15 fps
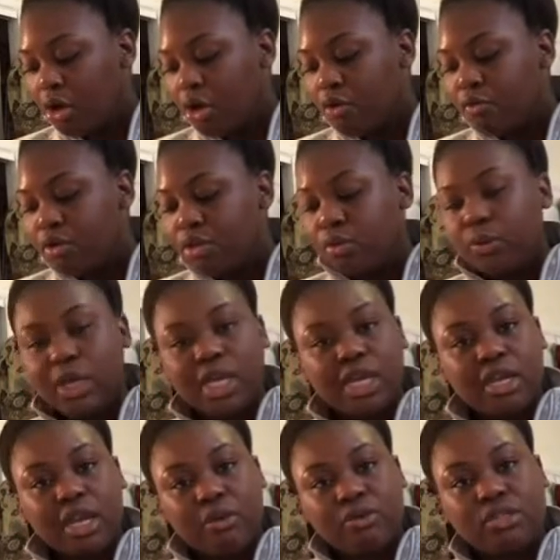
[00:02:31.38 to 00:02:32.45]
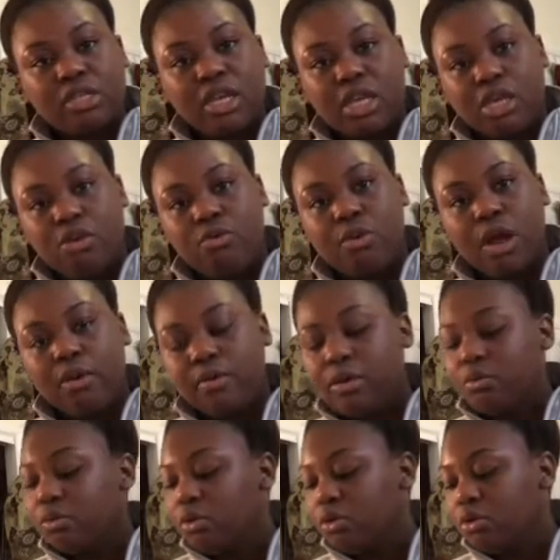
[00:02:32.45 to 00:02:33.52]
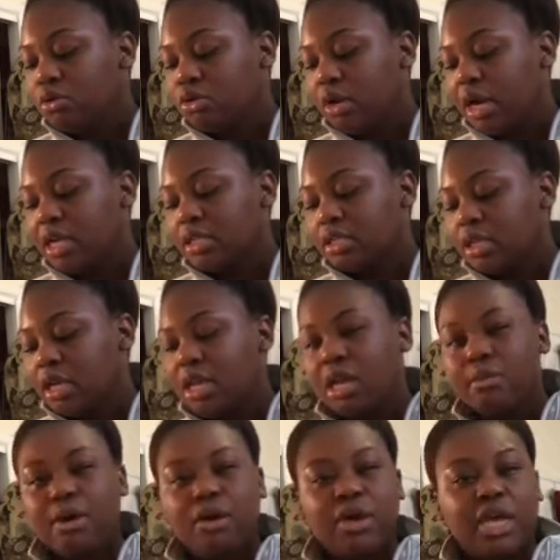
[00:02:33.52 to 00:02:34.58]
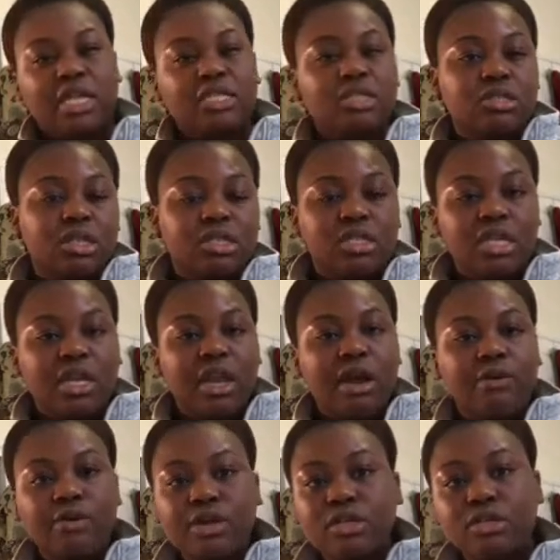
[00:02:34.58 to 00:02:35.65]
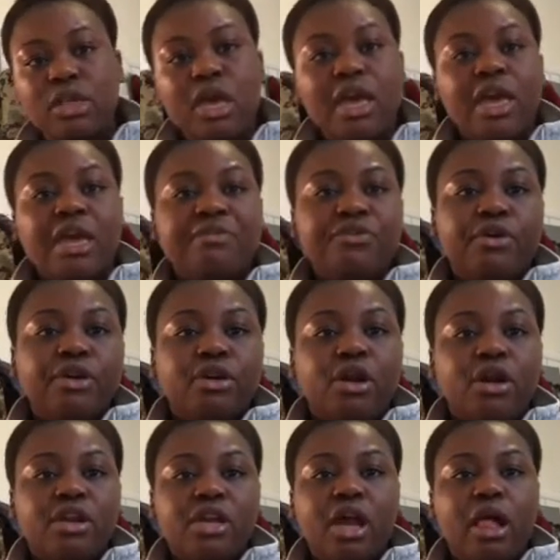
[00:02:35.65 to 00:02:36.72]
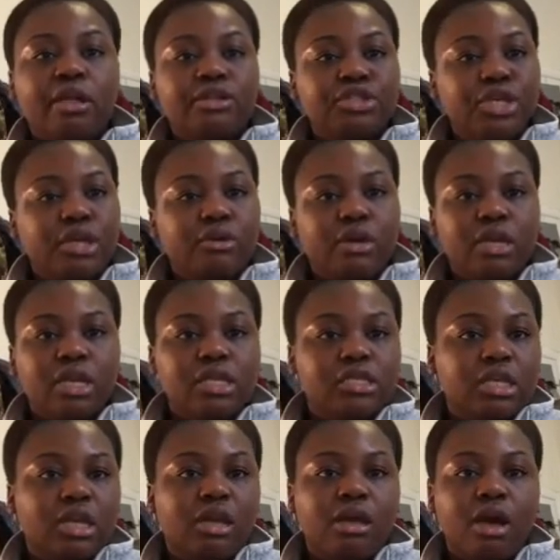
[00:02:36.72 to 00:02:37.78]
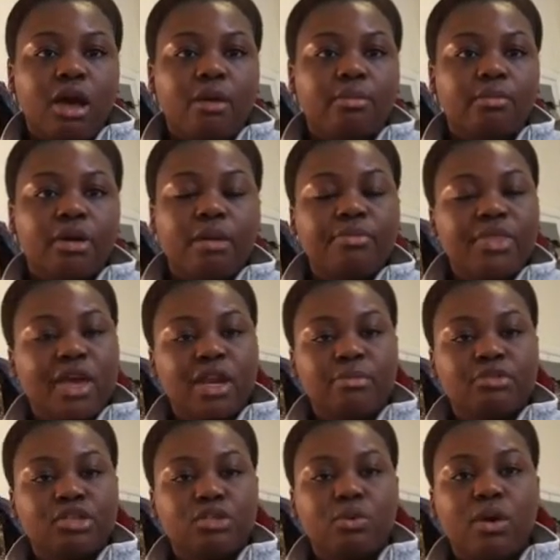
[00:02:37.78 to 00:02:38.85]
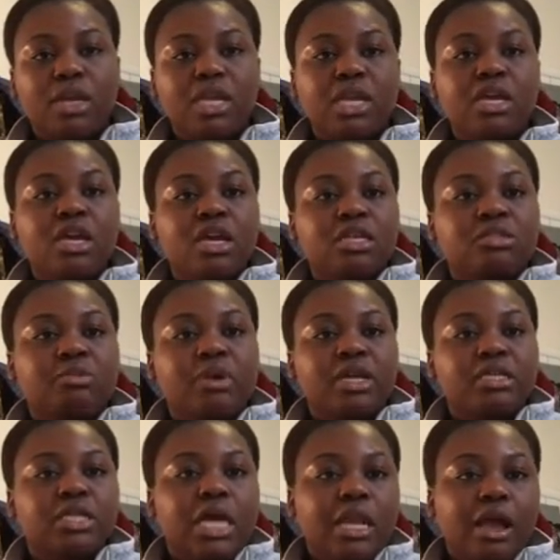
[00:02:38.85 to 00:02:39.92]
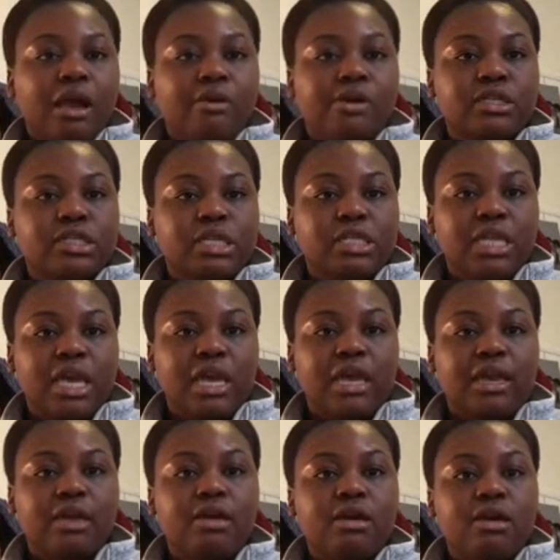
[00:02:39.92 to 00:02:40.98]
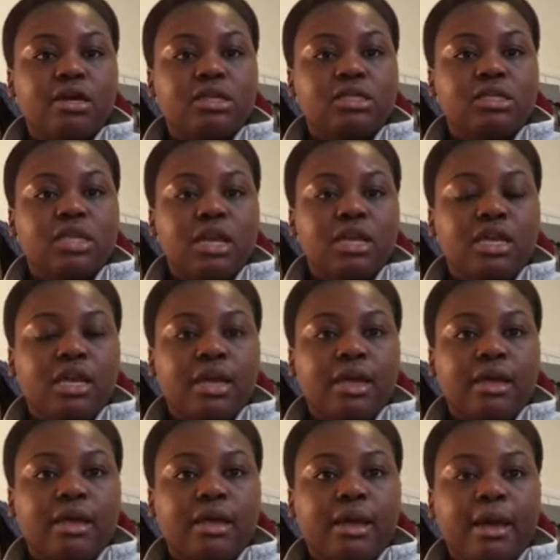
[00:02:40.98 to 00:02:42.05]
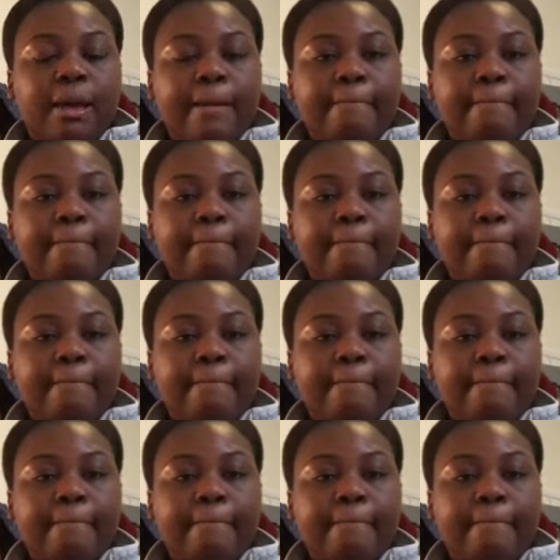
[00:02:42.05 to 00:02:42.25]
Over the weekend, I will say you probably will try to study about 8 to 16 hours. If you're in cardiology, you can easily bump that up to 20, spend 10 hours a day studying